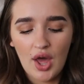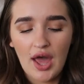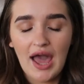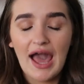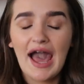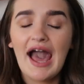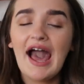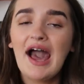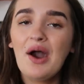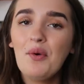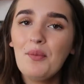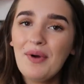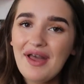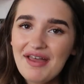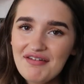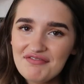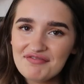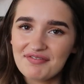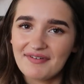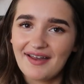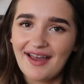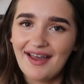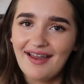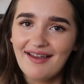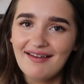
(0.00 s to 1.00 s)

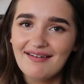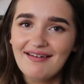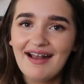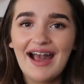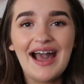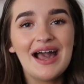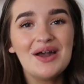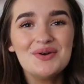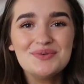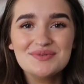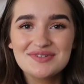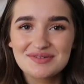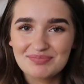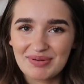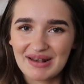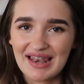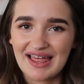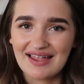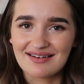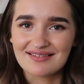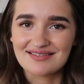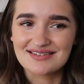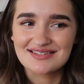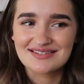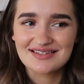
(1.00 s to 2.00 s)
However,
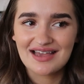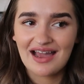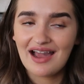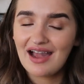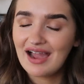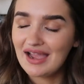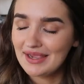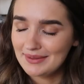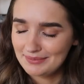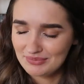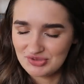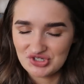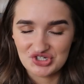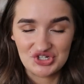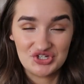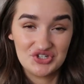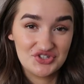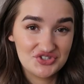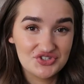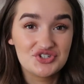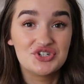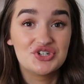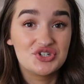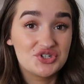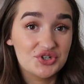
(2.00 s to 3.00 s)
houseplants, I'm
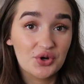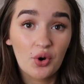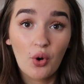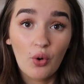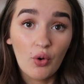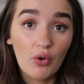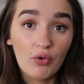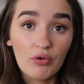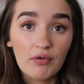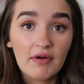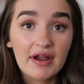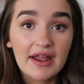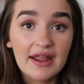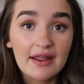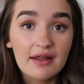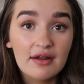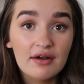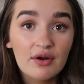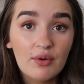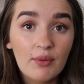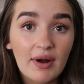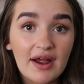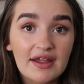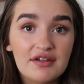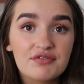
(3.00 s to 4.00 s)
just adoring,
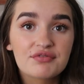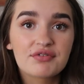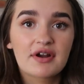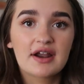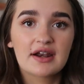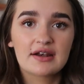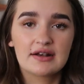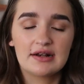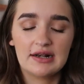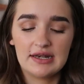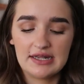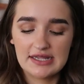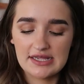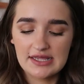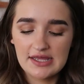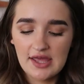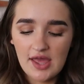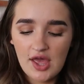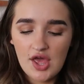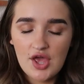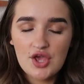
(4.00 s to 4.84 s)
quite frankly.